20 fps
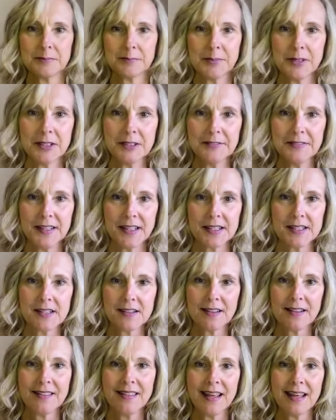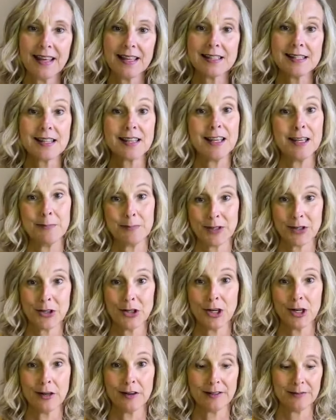Perfect. They get to keep the
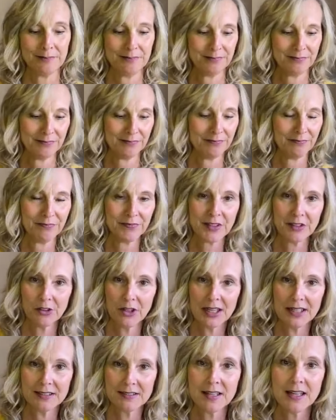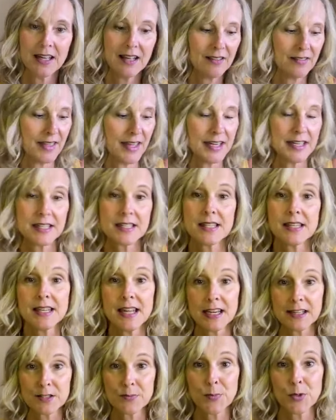card, right? Then it's the
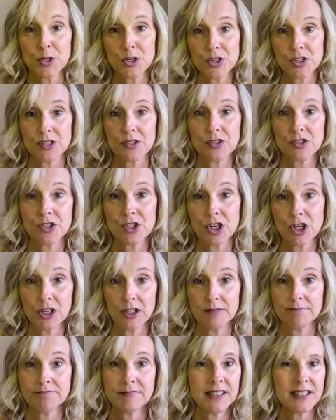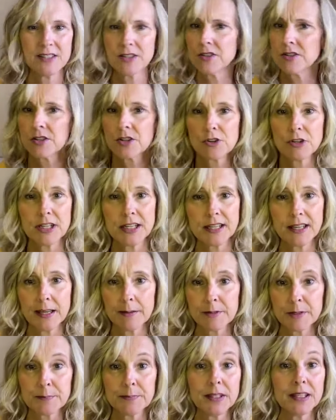next person's turn. This is a great
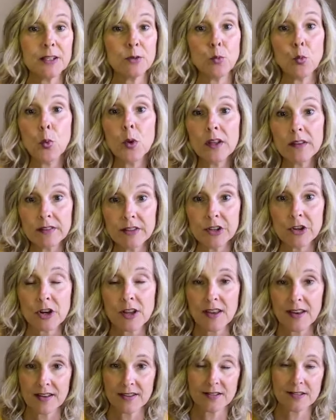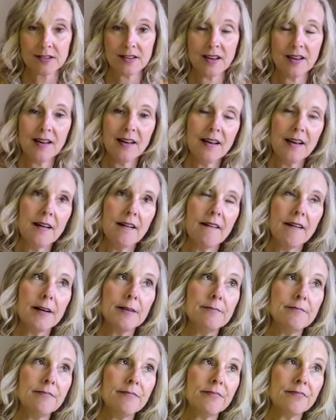game to play with your kids.
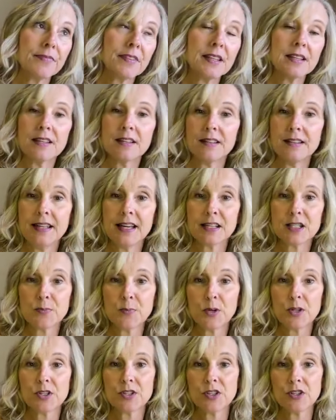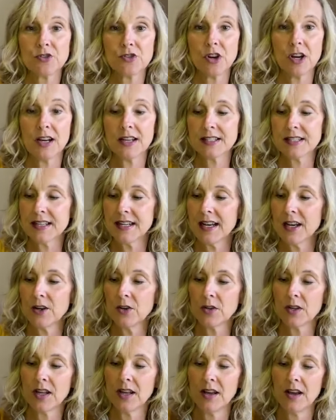Next person draws it
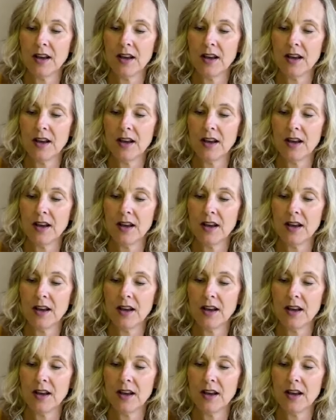out.